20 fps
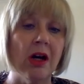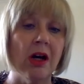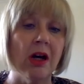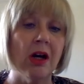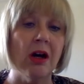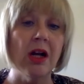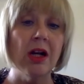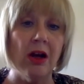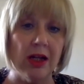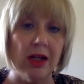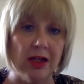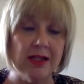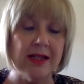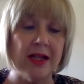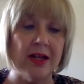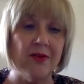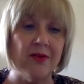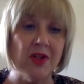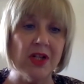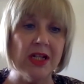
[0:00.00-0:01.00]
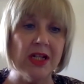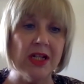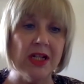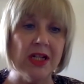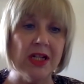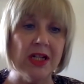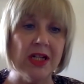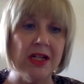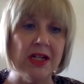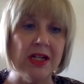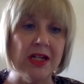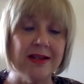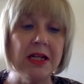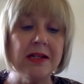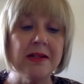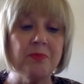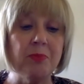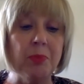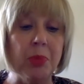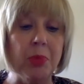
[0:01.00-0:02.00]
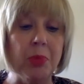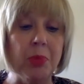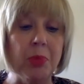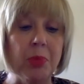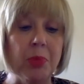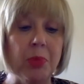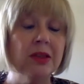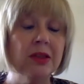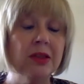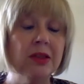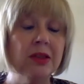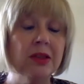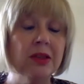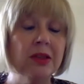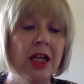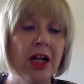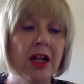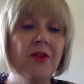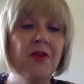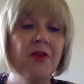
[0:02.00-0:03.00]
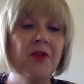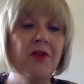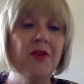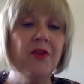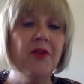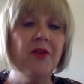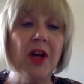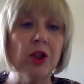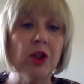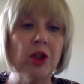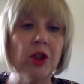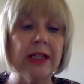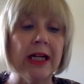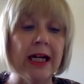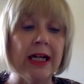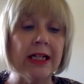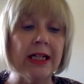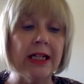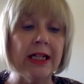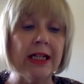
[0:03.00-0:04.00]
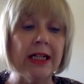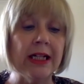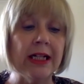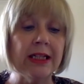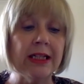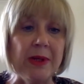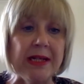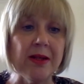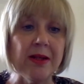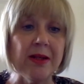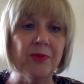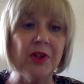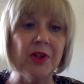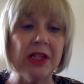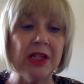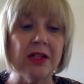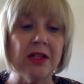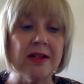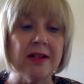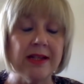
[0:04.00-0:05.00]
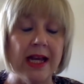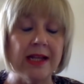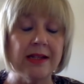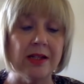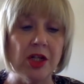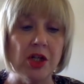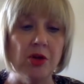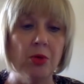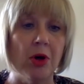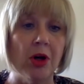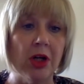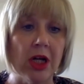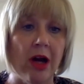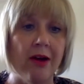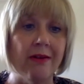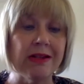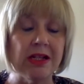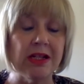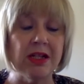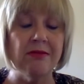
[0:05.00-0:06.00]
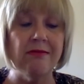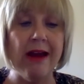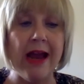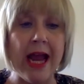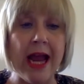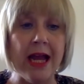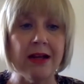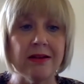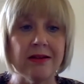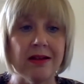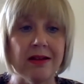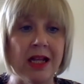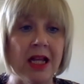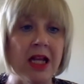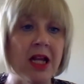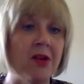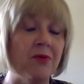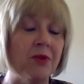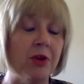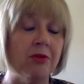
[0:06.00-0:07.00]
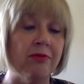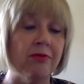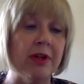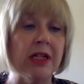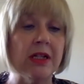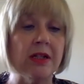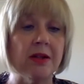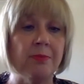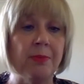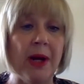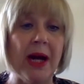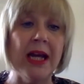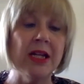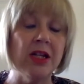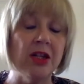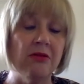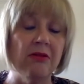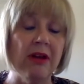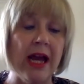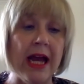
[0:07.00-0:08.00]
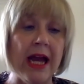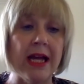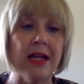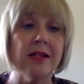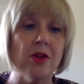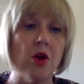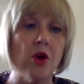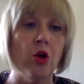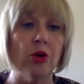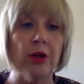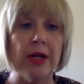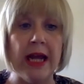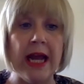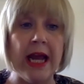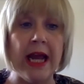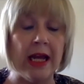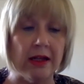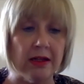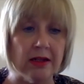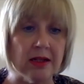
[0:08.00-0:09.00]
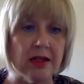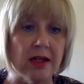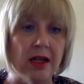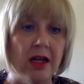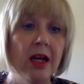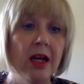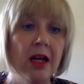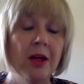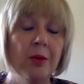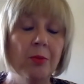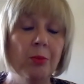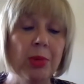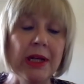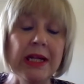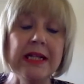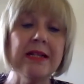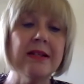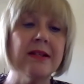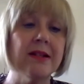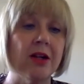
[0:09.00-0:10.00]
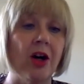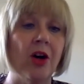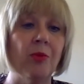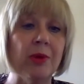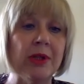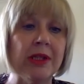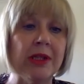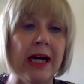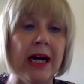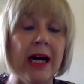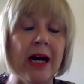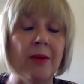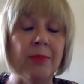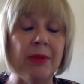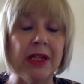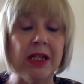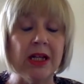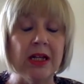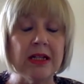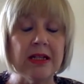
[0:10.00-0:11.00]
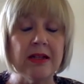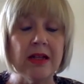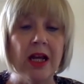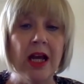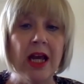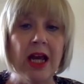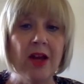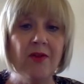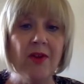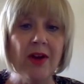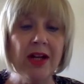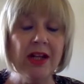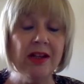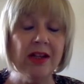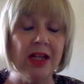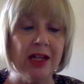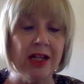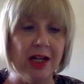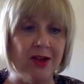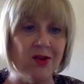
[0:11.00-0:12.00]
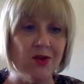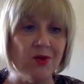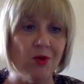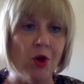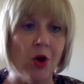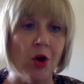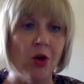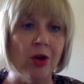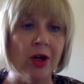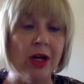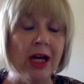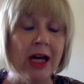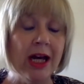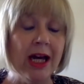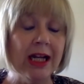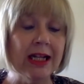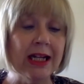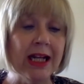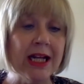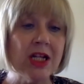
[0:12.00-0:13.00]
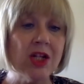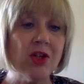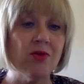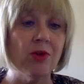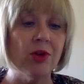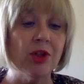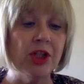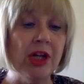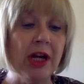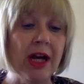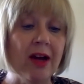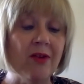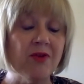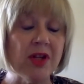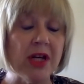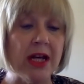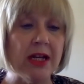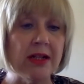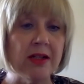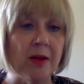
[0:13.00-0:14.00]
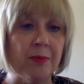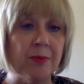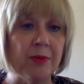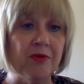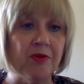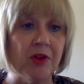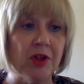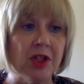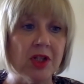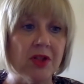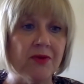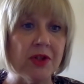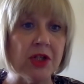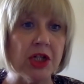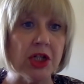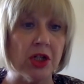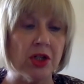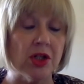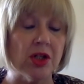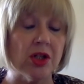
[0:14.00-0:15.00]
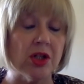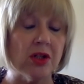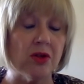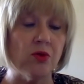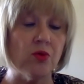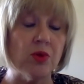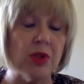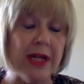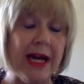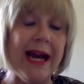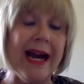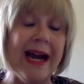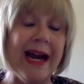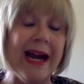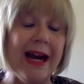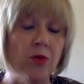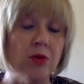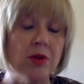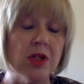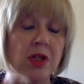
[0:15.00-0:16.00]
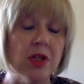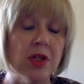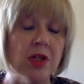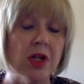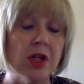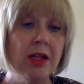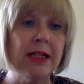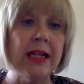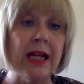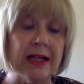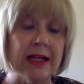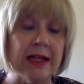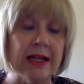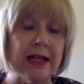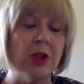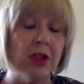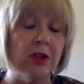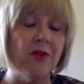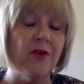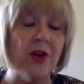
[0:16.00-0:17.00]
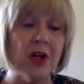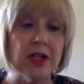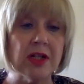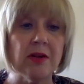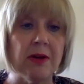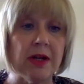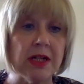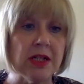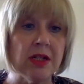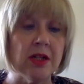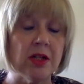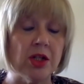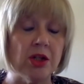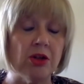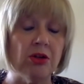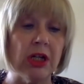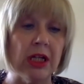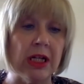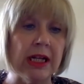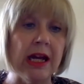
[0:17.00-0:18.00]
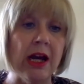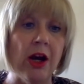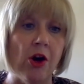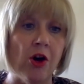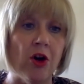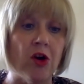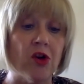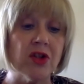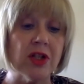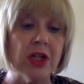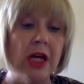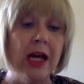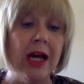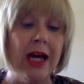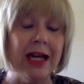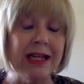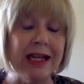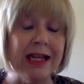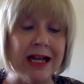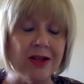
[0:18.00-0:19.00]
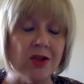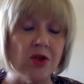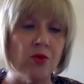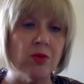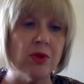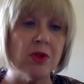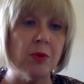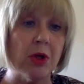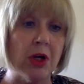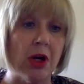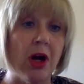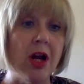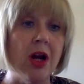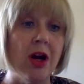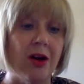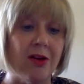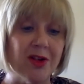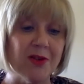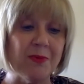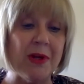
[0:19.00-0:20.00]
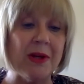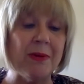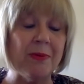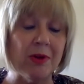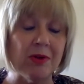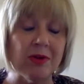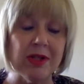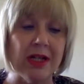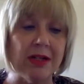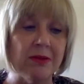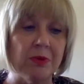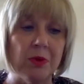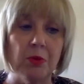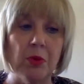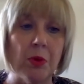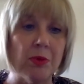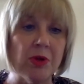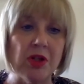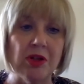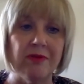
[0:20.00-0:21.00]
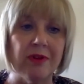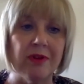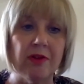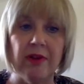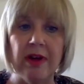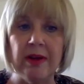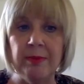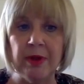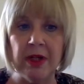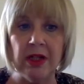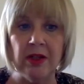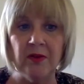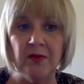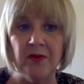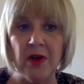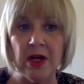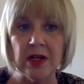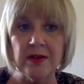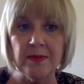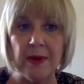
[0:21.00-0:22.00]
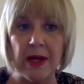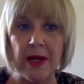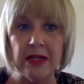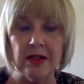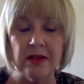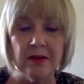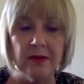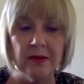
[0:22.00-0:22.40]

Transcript: I like a set of T's and C's. But if you haven't got that, there should be something that says you are going to do X and they have agreed to pay you X on X. Please start with that, because if anything goes wrong and later on you have to end up in front of a judge to sort it out, then that's one of the first questions you're going to get asked. And that's always what I ask people. I'll say, well, what was your agreement in the first place?